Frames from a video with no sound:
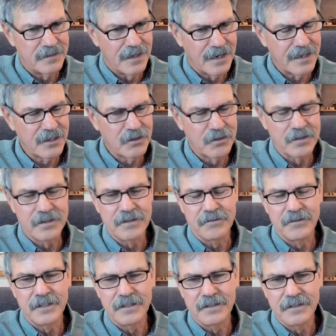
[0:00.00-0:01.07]
I couldn't have
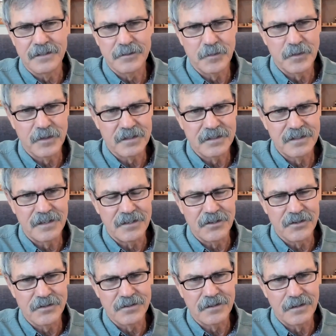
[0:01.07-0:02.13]
written this book 10
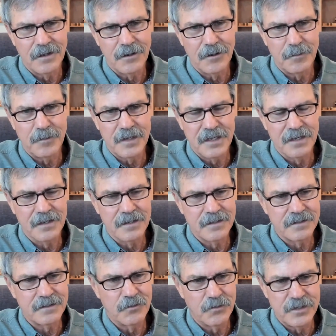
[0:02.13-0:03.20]
years ago
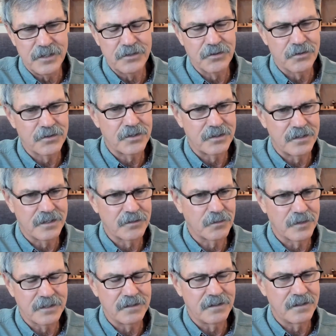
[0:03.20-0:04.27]
because the research just
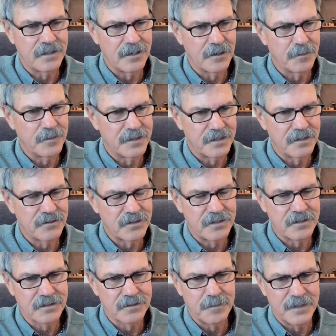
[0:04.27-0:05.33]
wasn't there. But there's
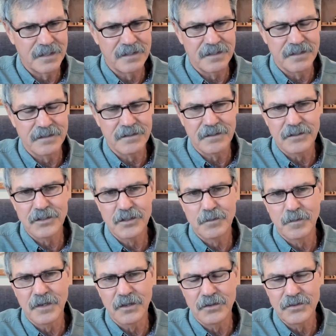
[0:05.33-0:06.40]
just been this
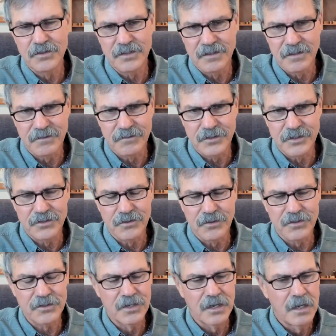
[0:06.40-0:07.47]
explosion of
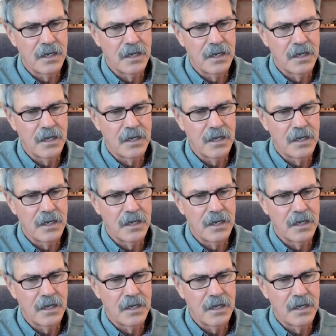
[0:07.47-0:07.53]
research.